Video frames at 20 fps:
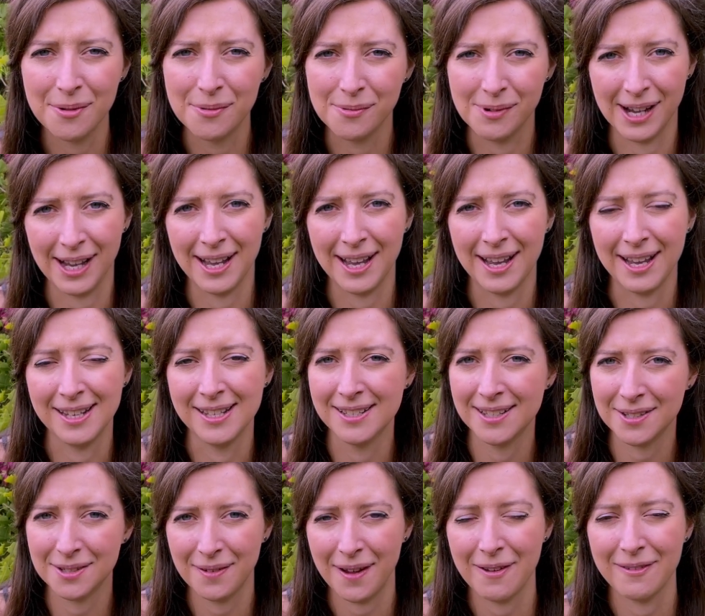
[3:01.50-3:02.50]
where
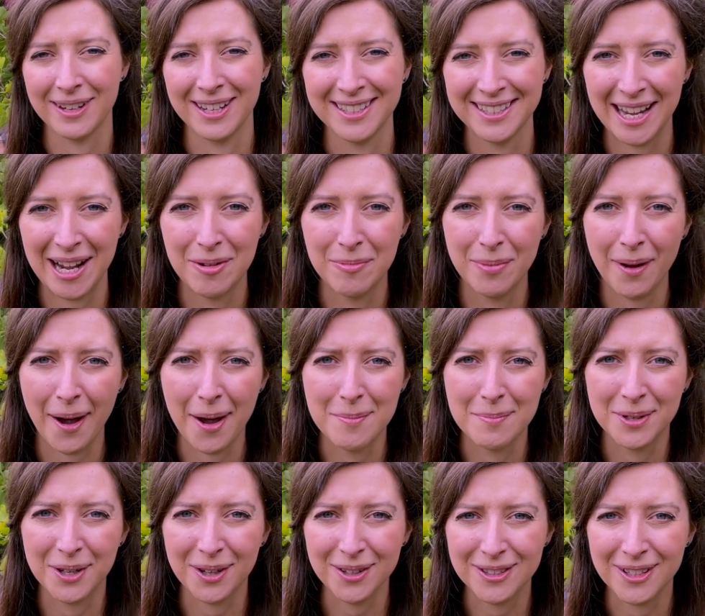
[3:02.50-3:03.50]
instead of having a
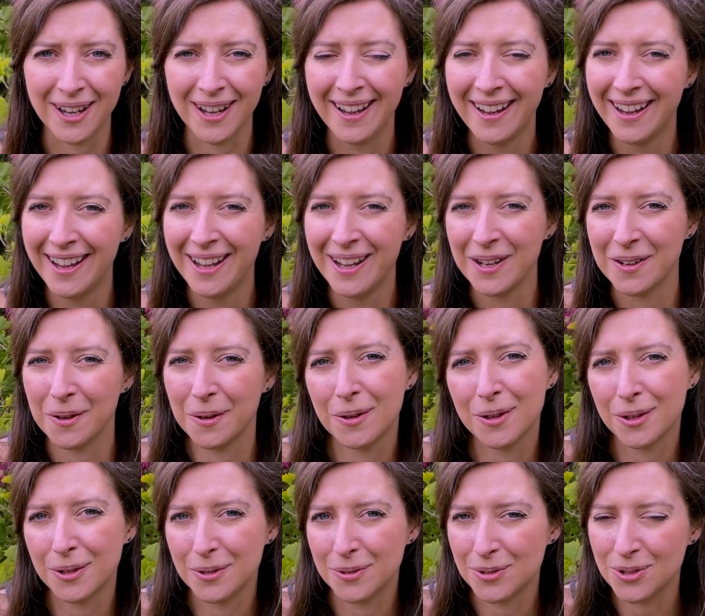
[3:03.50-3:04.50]
downpipe gutter, you
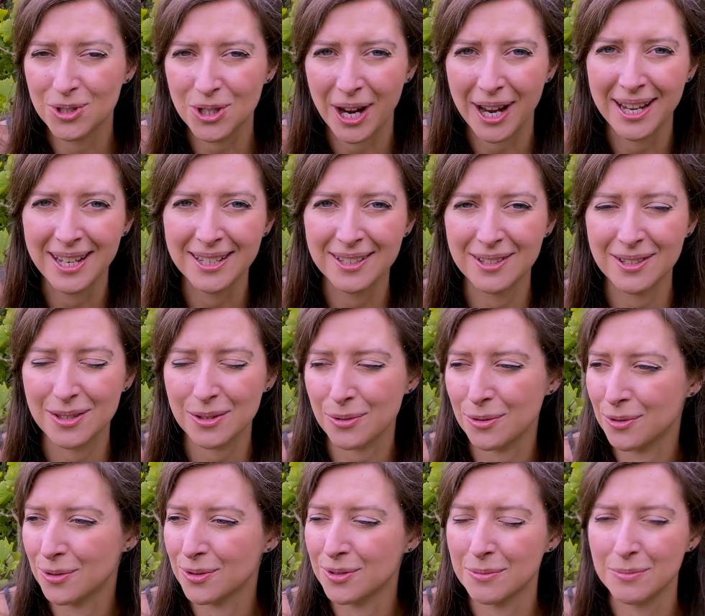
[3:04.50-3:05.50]
use chains
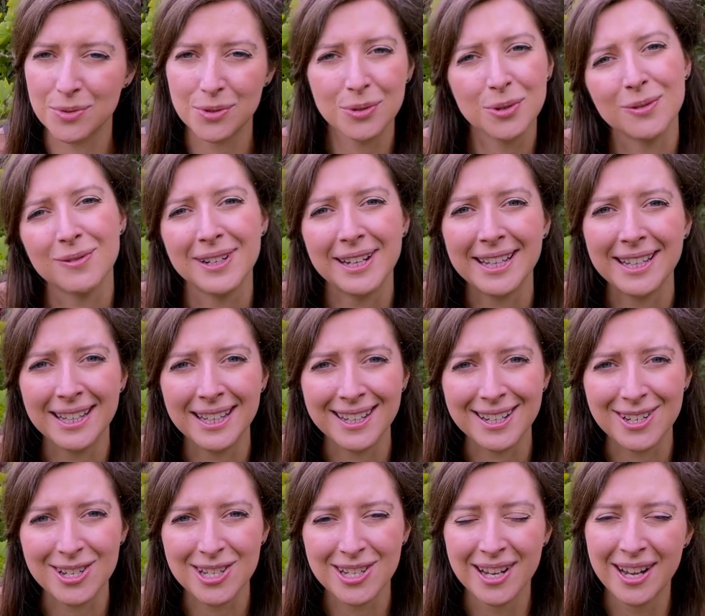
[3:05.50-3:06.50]
or some sort of
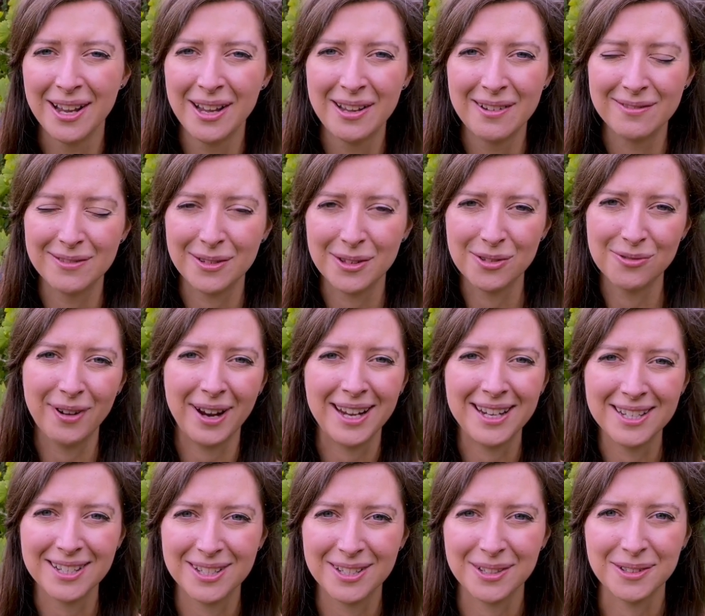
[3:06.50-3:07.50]
linkage for the
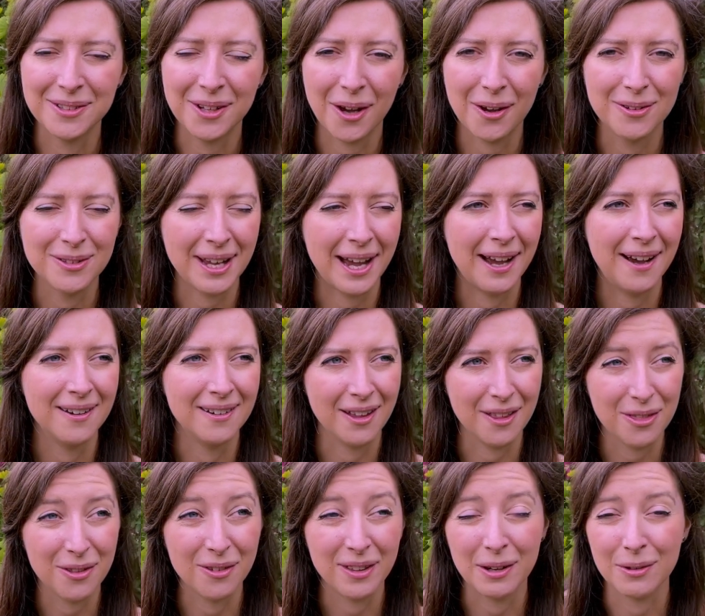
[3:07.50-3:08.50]
rain to go down. I
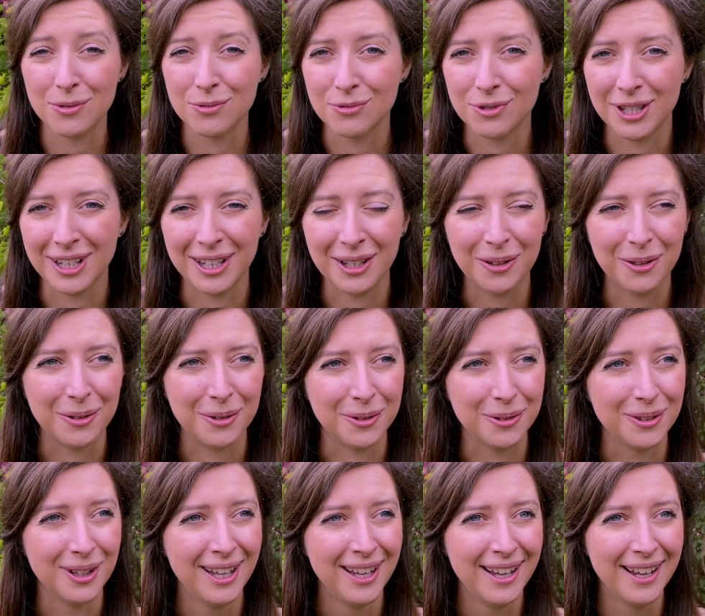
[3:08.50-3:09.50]
thought that was really
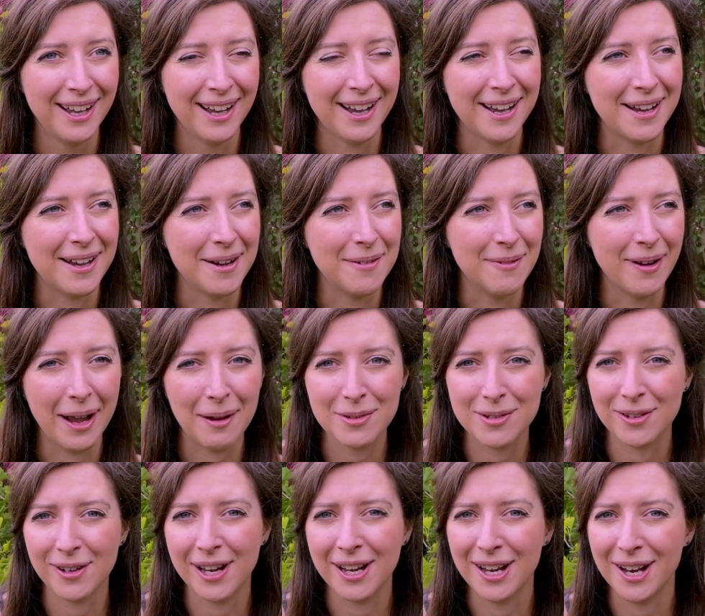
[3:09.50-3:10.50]
cool. I
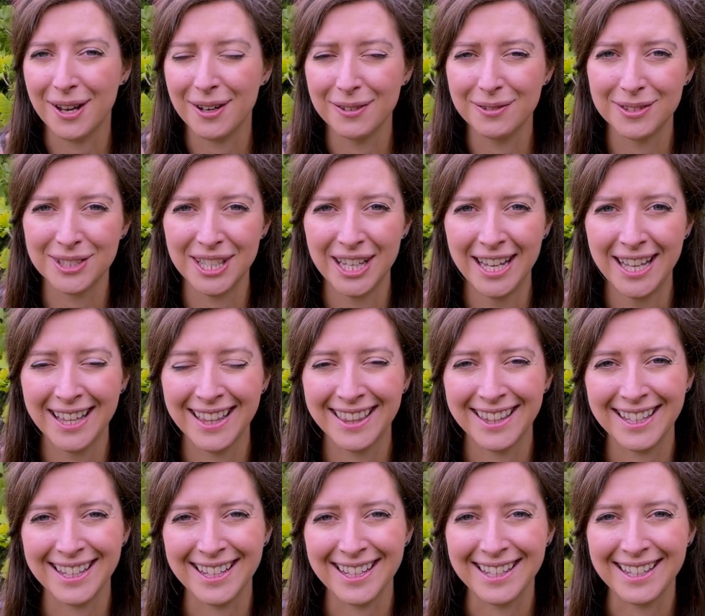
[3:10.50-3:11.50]
absolutely loved
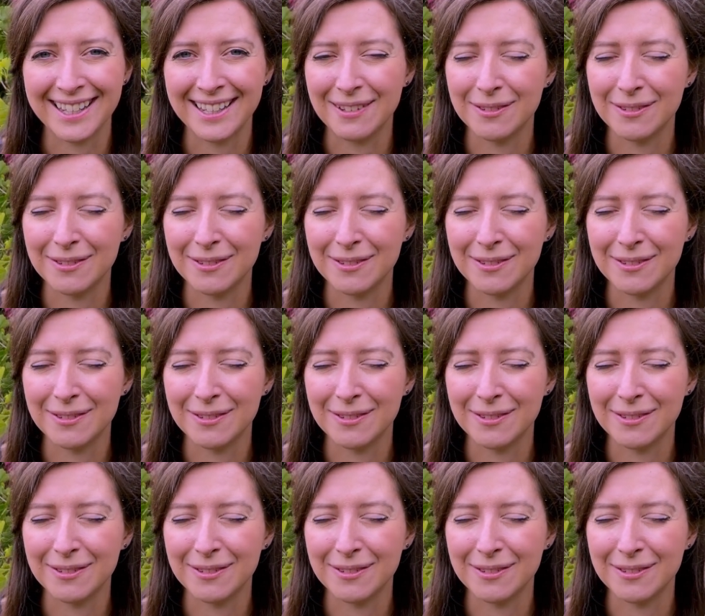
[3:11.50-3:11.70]
the